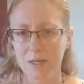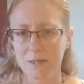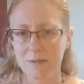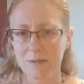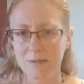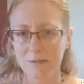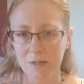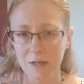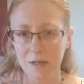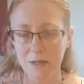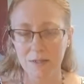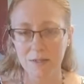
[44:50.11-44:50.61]

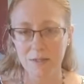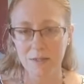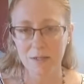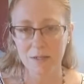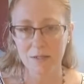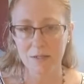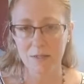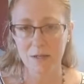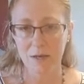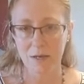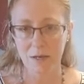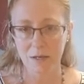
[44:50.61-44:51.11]
sucked
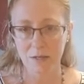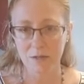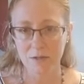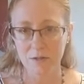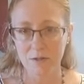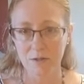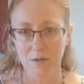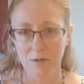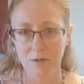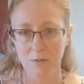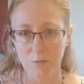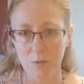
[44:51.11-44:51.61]
into that
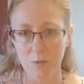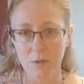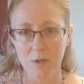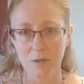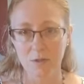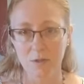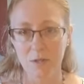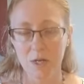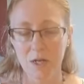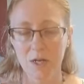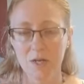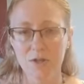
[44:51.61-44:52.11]
external world.